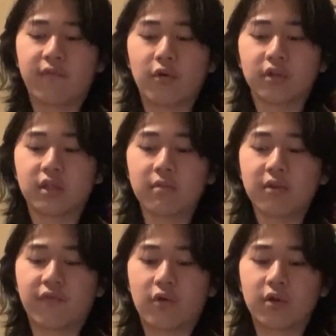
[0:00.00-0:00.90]
forces
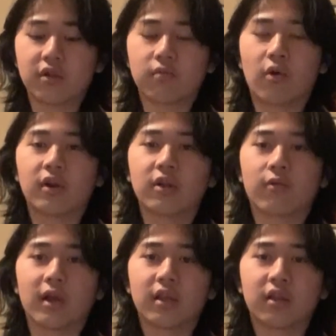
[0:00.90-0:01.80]
them to focus more on the
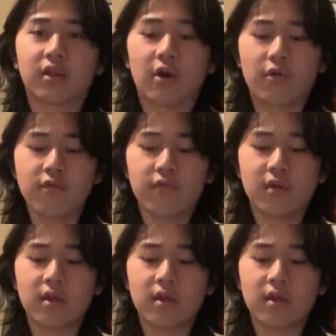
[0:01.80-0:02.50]
grade itself